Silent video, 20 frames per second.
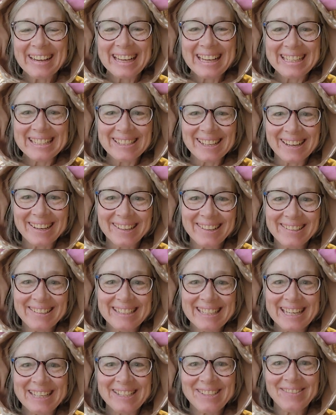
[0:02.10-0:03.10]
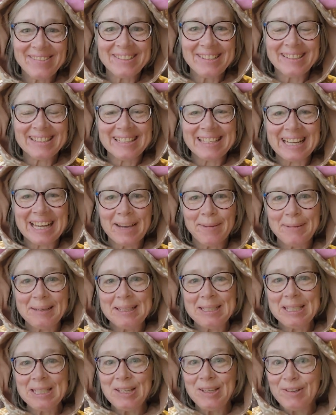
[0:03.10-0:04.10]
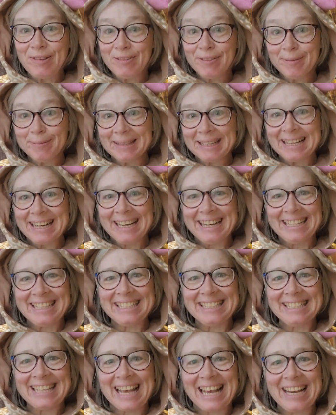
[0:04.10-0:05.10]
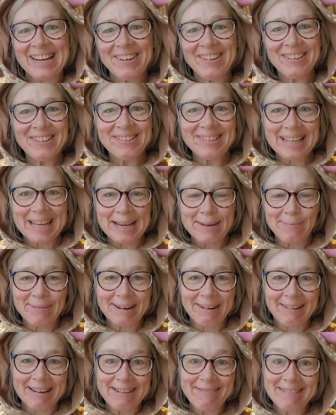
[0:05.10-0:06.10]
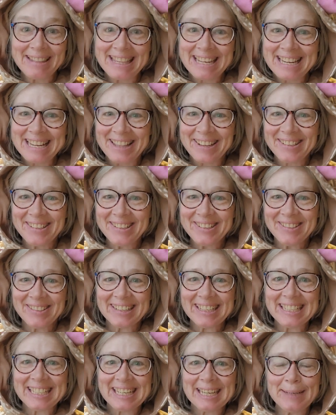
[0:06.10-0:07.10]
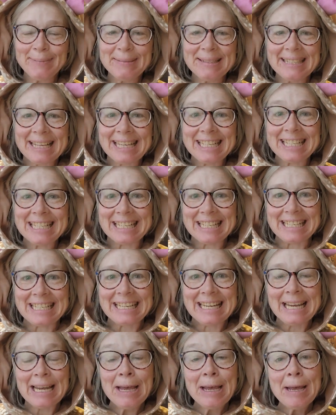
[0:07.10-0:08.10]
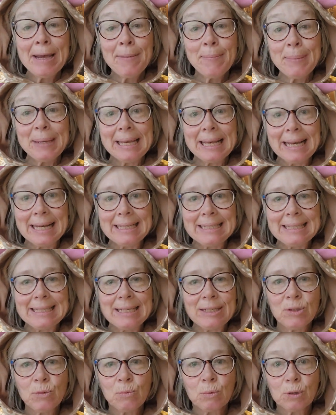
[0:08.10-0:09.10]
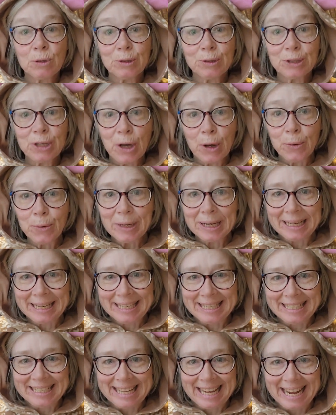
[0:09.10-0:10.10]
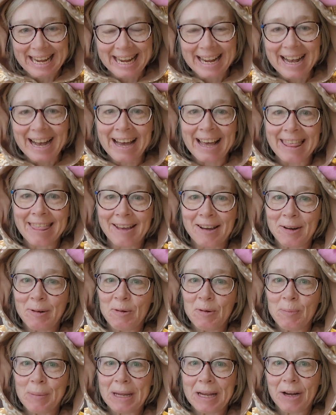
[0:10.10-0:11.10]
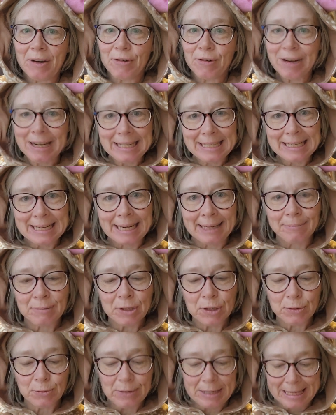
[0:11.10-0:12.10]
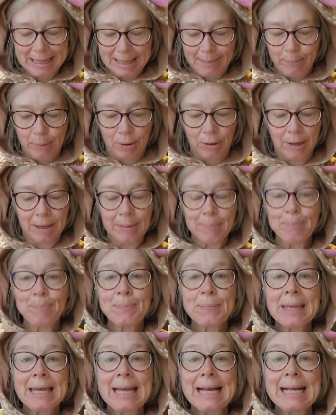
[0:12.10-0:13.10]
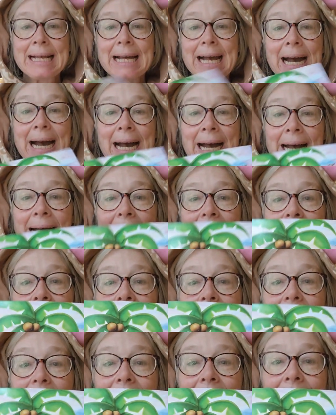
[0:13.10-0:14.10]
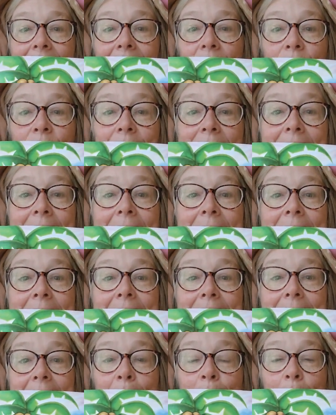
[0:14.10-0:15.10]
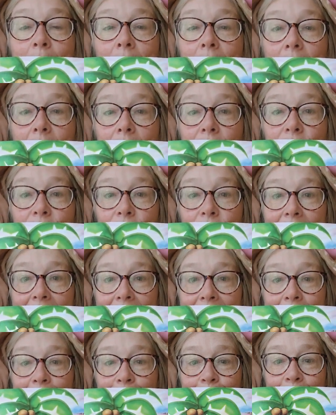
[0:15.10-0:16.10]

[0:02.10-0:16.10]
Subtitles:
it's author Sandra Wilson coming to you from the Kindness Kangaroo Library with another Storytime session. Because it's World Coconut Day, I thought it would be a great time to read the book Kai, the Loneliest Palm Tree.